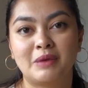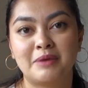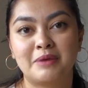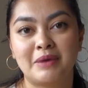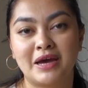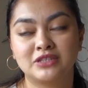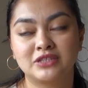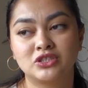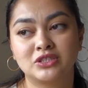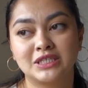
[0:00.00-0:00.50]

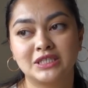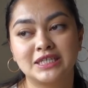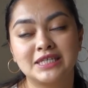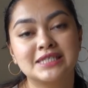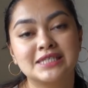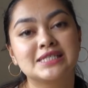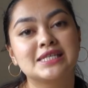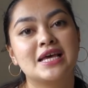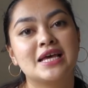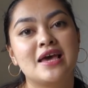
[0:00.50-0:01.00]

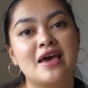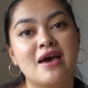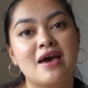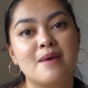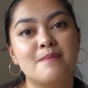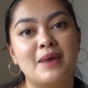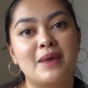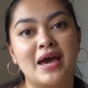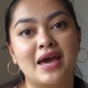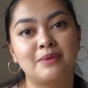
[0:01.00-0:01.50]
bachelor's,
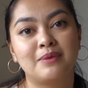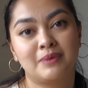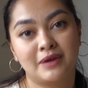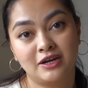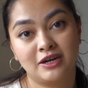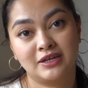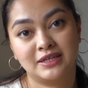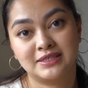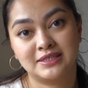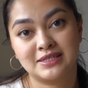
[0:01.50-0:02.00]
my
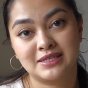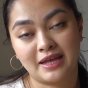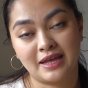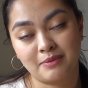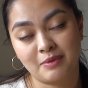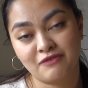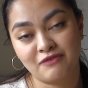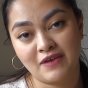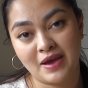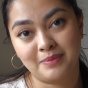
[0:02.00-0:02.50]
parents,
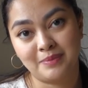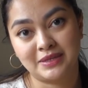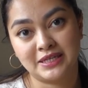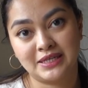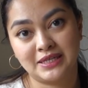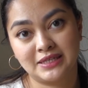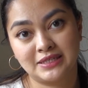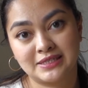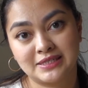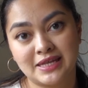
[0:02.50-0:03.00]
like my
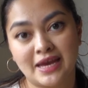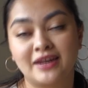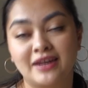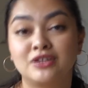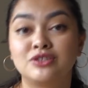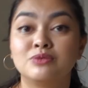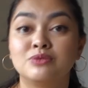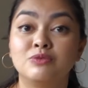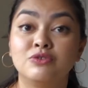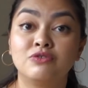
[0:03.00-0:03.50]
family,
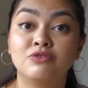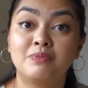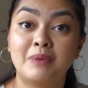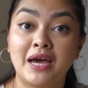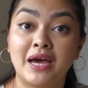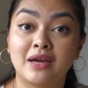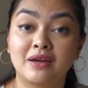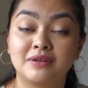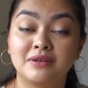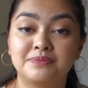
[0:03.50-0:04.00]
decided to move
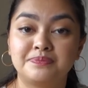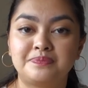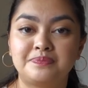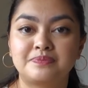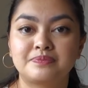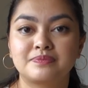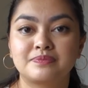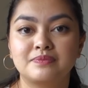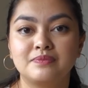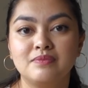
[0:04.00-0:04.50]
back.
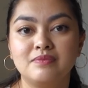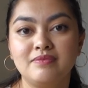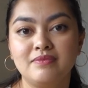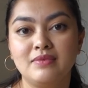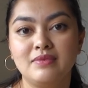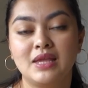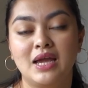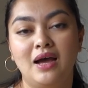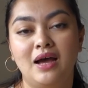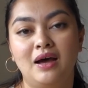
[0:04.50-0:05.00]

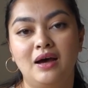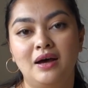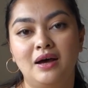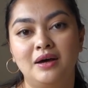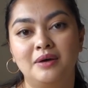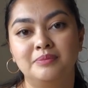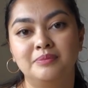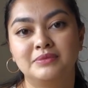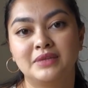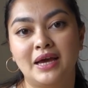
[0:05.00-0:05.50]

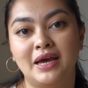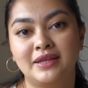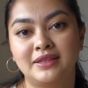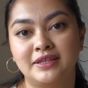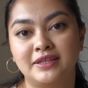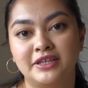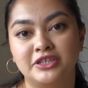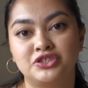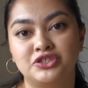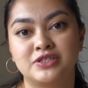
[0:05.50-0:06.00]
I
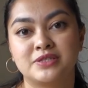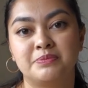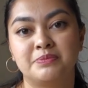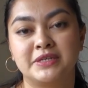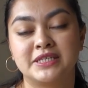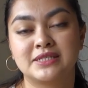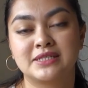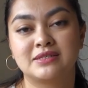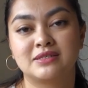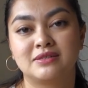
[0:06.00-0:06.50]
think they just
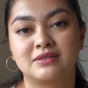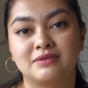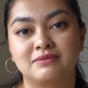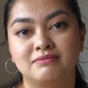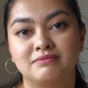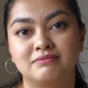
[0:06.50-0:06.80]
missed.